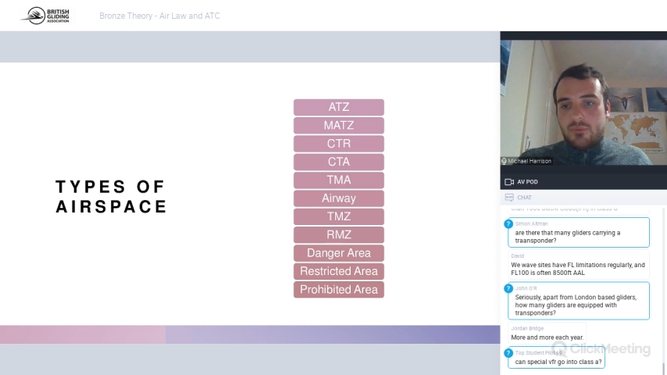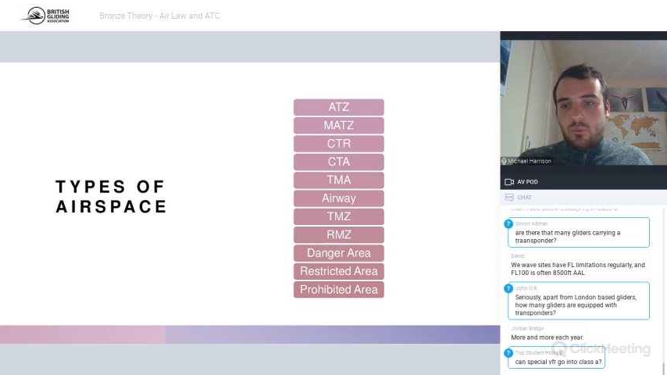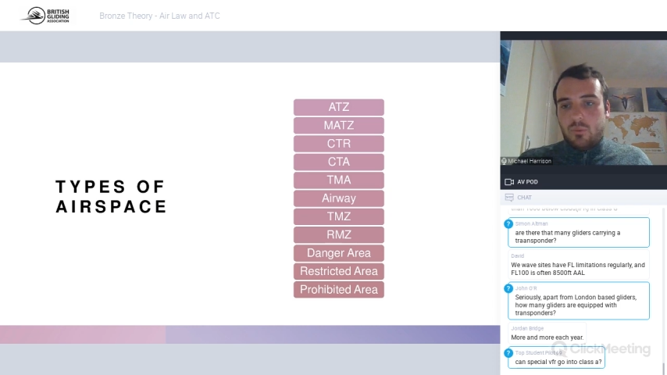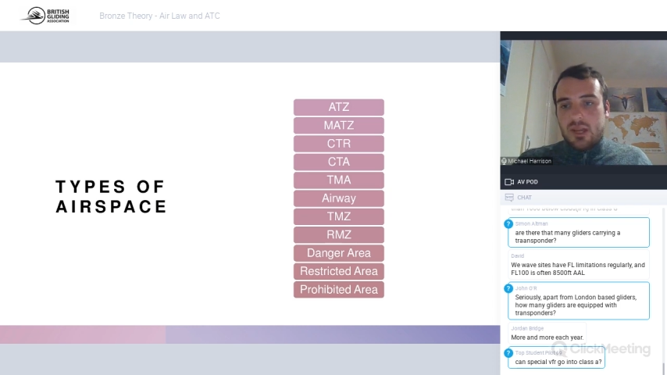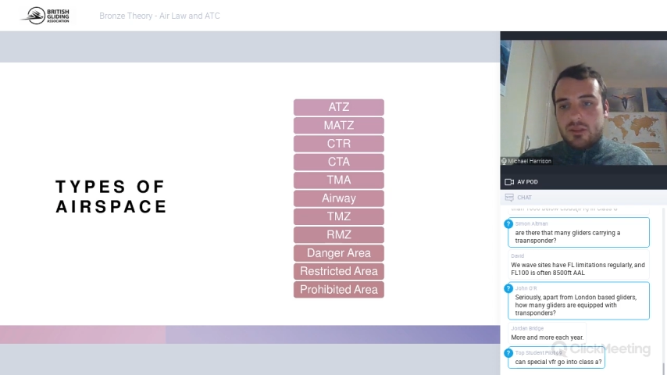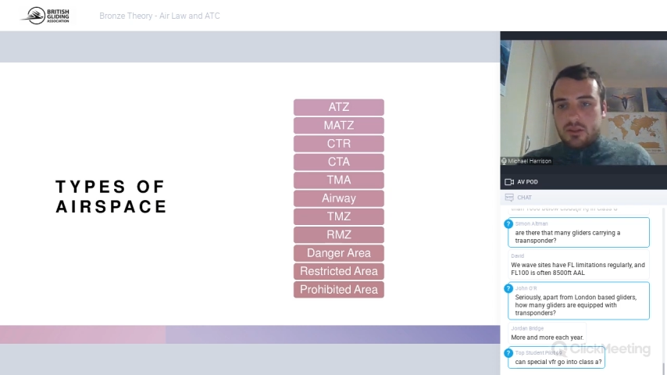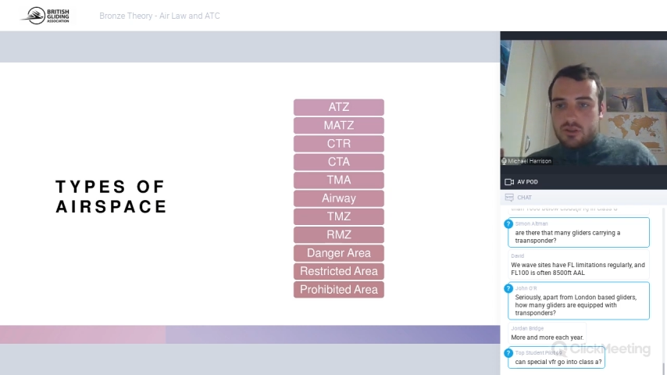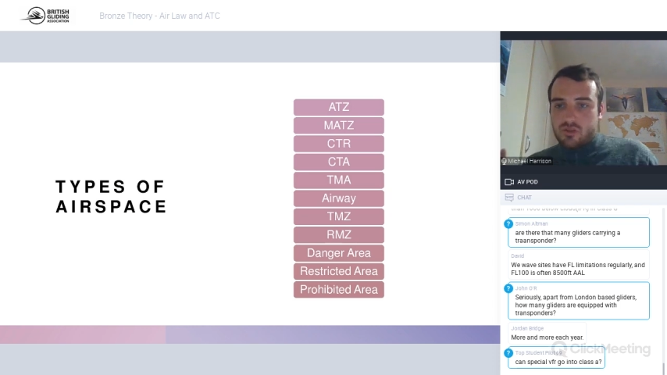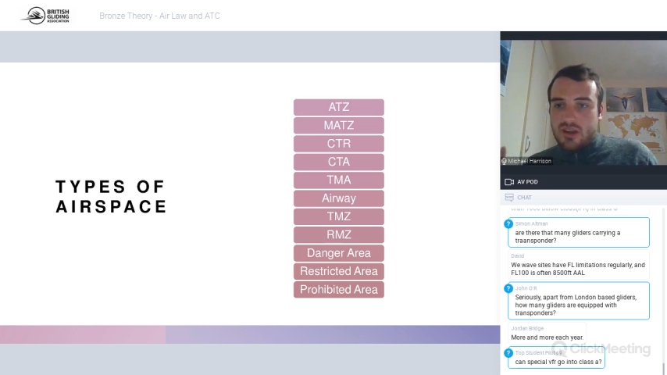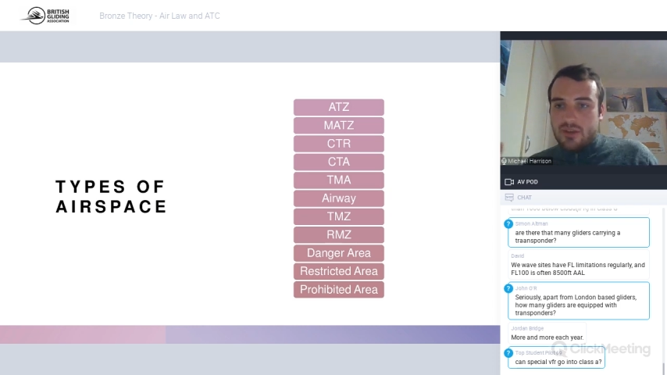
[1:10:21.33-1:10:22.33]

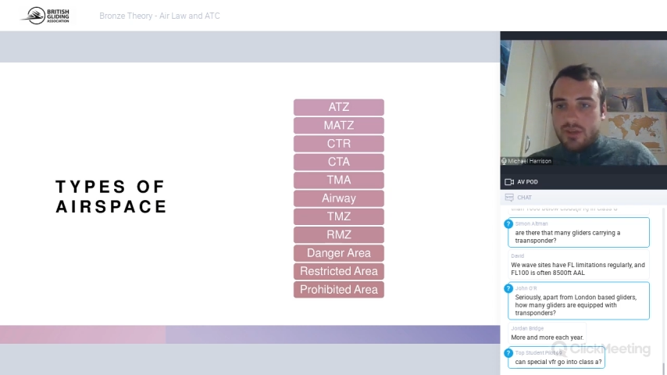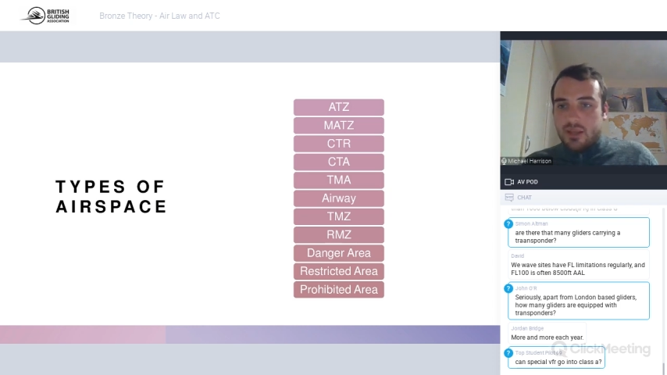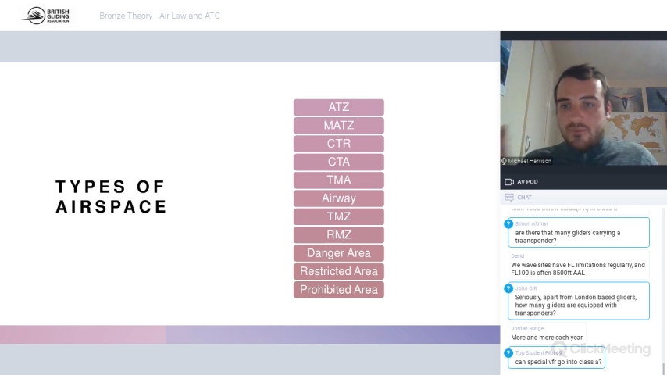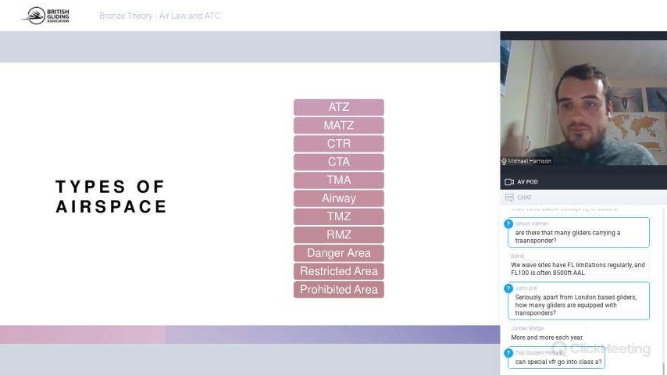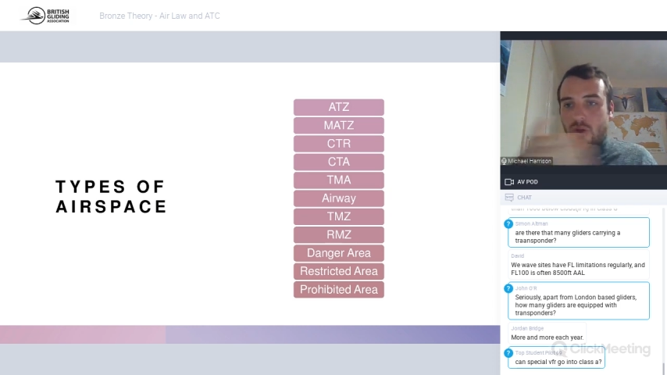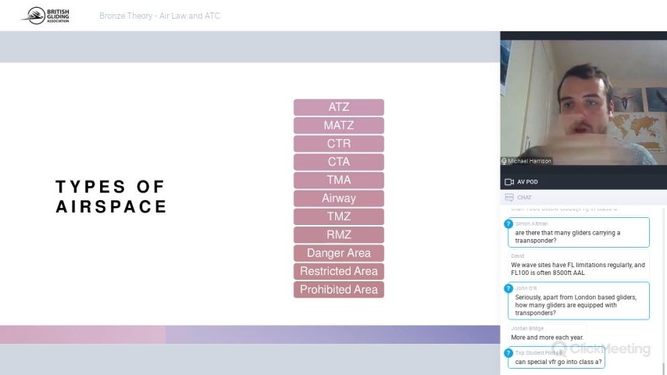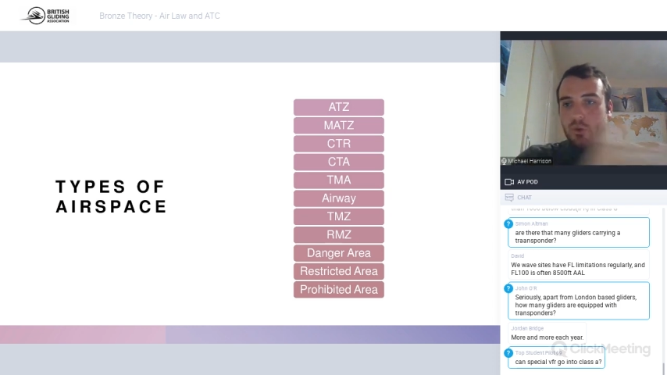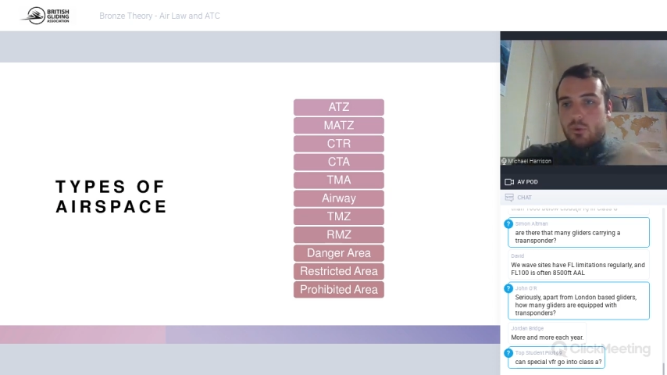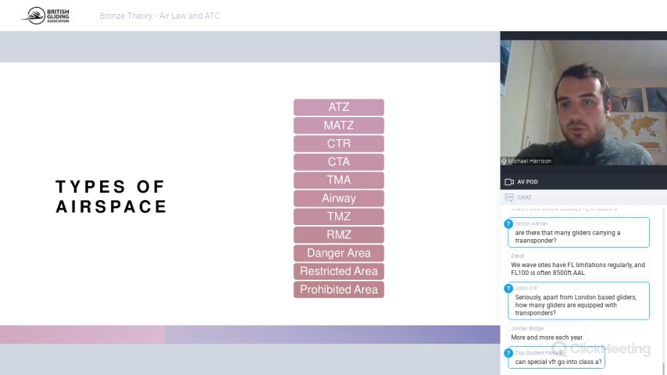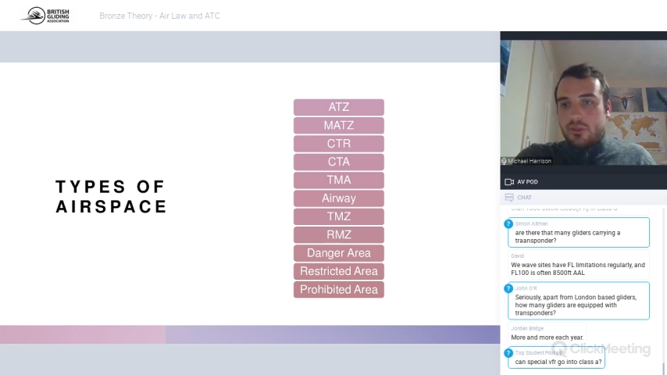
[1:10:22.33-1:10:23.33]
which traffic
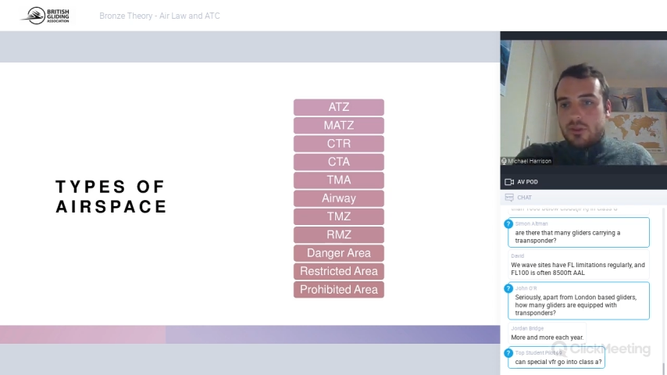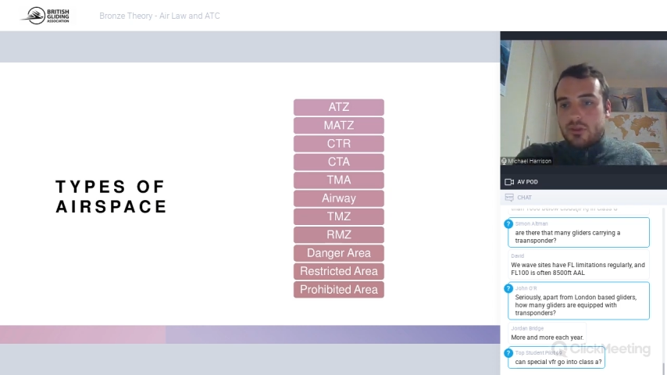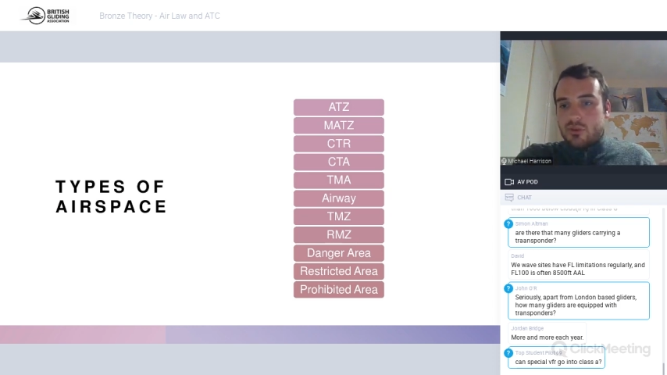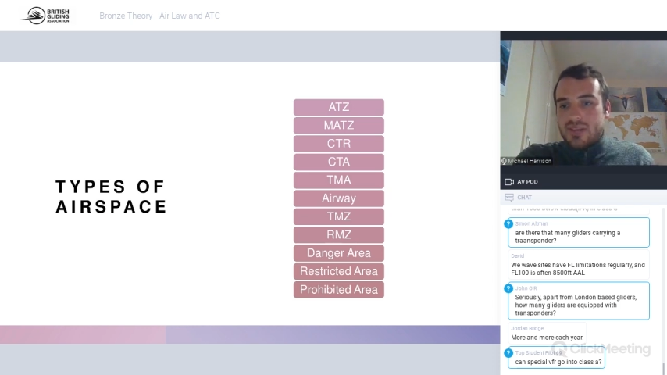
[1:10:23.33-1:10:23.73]
follows